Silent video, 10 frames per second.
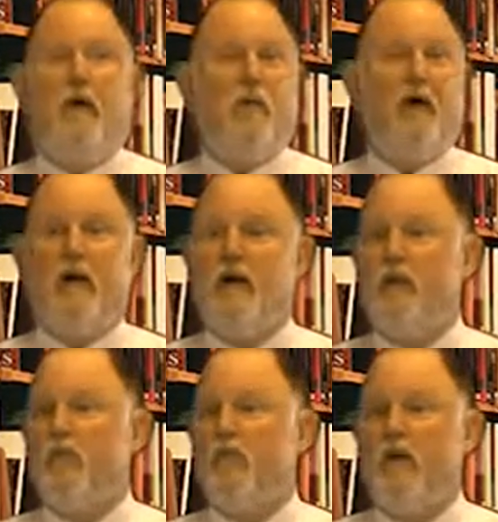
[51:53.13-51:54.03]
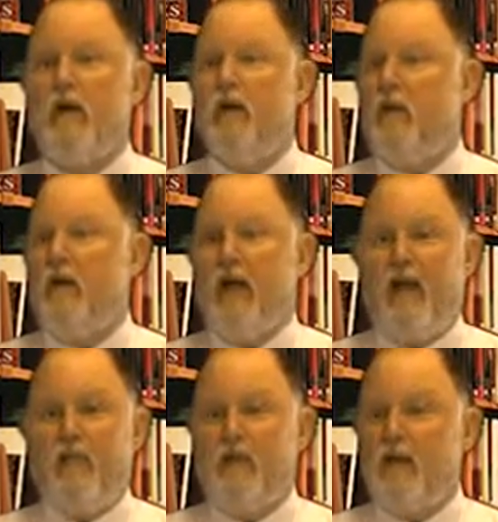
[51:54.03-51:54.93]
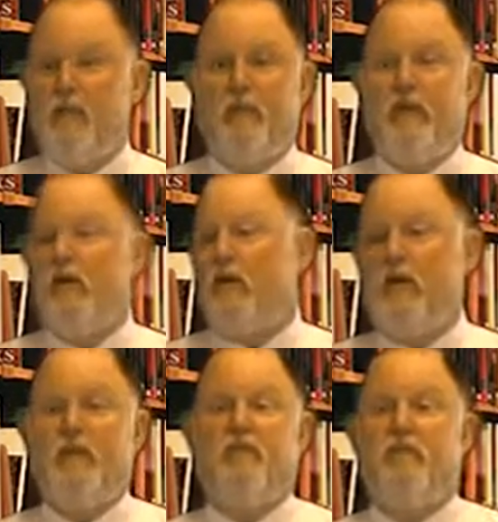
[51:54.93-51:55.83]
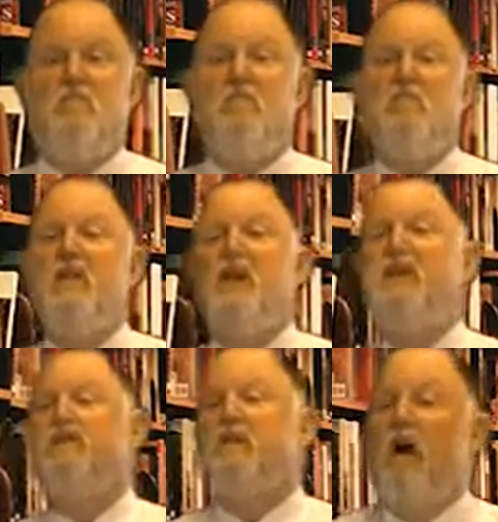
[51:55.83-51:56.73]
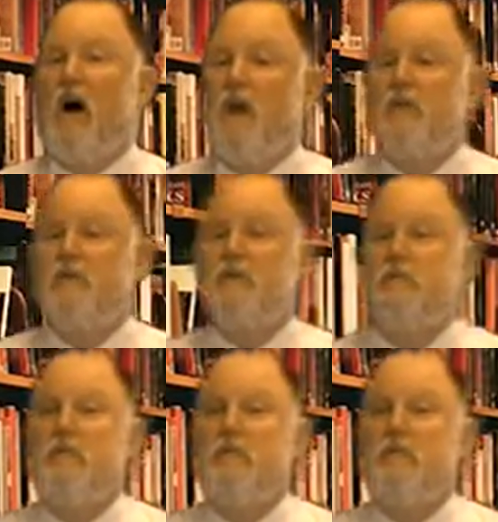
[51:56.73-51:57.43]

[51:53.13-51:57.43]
oh my goodness, we're going to be asking them to be looking for millions of dollars.